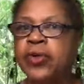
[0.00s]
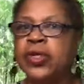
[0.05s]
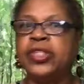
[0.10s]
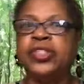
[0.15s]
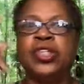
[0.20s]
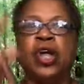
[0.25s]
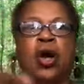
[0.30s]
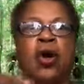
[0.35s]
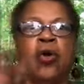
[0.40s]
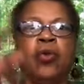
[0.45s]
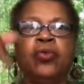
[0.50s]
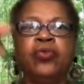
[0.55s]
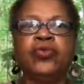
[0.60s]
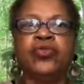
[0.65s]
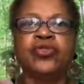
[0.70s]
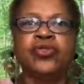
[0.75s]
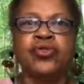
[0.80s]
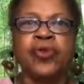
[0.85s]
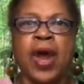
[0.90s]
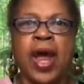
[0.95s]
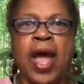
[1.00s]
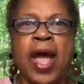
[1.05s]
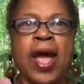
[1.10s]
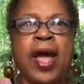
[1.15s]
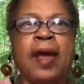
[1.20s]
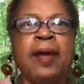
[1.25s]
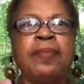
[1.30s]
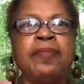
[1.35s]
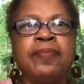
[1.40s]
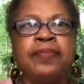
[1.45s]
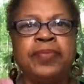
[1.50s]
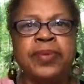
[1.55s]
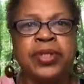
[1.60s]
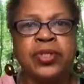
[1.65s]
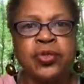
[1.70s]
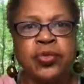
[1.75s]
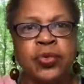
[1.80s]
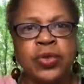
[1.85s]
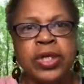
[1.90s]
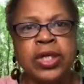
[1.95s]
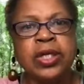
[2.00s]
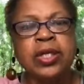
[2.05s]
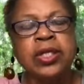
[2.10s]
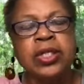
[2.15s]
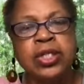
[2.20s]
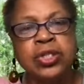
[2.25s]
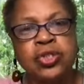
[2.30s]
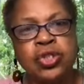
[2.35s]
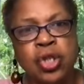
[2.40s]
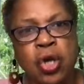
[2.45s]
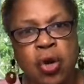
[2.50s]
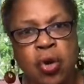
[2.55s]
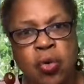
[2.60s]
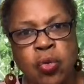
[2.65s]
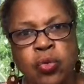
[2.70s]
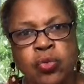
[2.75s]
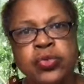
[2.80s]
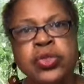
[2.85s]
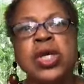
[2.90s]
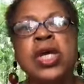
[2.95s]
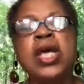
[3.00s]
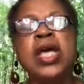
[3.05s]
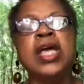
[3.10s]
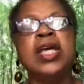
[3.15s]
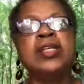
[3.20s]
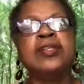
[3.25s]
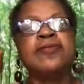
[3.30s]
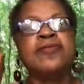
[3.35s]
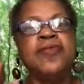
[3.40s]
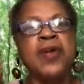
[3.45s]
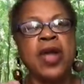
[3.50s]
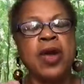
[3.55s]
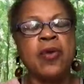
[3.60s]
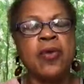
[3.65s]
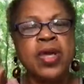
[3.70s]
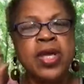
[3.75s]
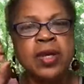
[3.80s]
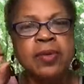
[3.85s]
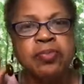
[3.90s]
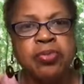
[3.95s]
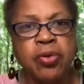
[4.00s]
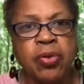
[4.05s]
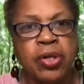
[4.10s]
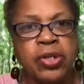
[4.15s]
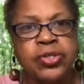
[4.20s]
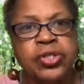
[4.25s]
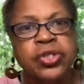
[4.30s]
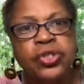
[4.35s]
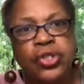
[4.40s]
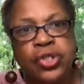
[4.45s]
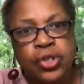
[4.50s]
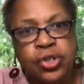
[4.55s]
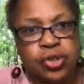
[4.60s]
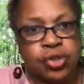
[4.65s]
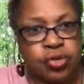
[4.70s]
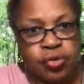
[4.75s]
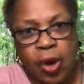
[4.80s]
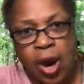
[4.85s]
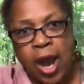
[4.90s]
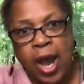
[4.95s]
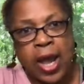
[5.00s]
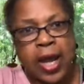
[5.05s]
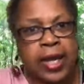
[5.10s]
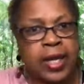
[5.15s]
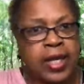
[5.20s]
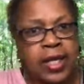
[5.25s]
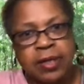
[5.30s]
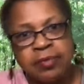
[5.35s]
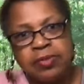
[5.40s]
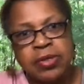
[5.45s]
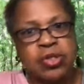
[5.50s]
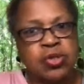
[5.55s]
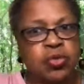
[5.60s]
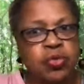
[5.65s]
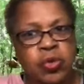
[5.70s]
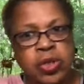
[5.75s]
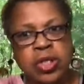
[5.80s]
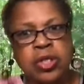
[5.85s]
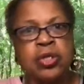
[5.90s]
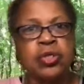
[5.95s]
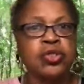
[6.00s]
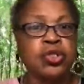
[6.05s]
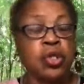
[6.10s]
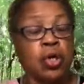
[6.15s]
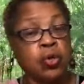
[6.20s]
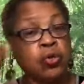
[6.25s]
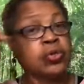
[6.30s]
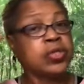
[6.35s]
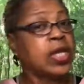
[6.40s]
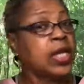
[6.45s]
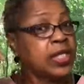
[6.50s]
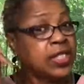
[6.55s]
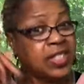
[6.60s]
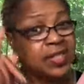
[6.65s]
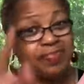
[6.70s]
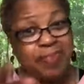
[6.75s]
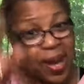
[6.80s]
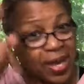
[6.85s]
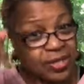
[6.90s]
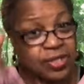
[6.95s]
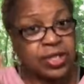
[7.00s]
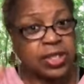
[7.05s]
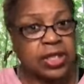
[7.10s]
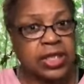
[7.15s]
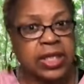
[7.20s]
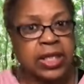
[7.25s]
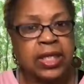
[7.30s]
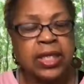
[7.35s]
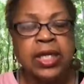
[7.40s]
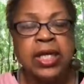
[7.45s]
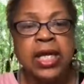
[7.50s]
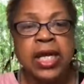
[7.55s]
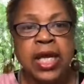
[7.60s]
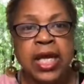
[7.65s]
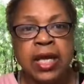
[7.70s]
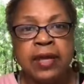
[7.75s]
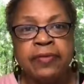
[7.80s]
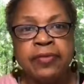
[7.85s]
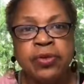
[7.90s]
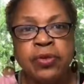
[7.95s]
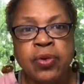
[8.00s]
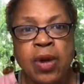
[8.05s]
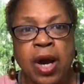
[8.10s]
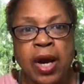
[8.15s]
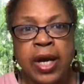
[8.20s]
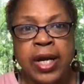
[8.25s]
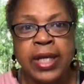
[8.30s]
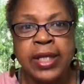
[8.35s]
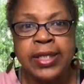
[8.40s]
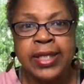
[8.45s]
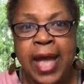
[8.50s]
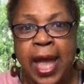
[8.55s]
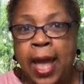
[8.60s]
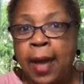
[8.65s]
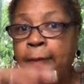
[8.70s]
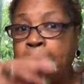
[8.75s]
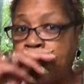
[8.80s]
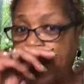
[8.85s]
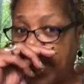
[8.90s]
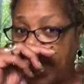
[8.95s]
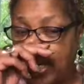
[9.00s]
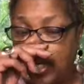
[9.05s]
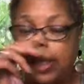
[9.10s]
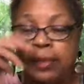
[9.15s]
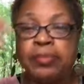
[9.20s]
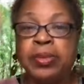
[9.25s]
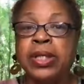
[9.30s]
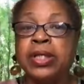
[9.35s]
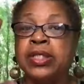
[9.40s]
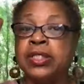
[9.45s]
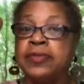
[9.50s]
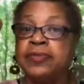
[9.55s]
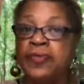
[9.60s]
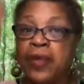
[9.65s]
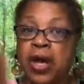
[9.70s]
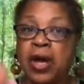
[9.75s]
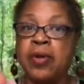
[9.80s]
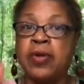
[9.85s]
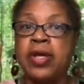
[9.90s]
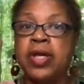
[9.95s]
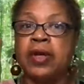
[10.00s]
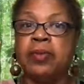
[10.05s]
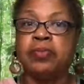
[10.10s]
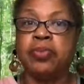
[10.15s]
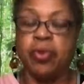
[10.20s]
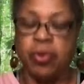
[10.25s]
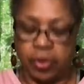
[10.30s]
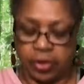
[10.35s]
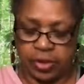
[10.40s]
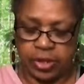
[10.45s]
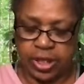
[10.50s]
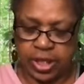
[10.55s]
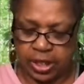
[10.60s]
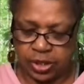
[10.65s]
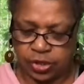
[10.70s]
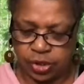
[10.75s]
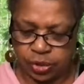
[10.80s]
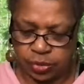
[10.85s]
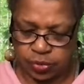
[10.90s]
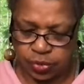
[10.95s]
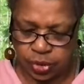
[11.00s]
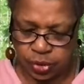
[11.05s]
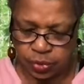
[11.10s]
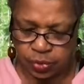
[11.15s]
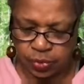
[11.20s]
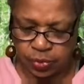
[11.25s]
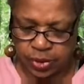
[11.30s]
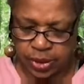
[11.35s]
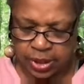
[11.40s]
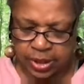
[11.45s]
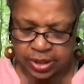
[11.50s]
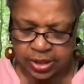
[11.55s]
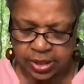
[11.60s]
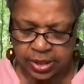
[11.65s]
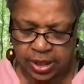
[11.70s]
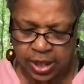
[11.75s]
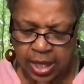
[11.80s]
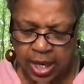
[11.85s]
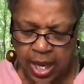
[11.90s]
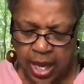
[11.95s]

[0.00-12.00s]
We don't dry between the toes. It's very important to dry in between your toes, especially if you are a diabetic, but it's very important that you do this.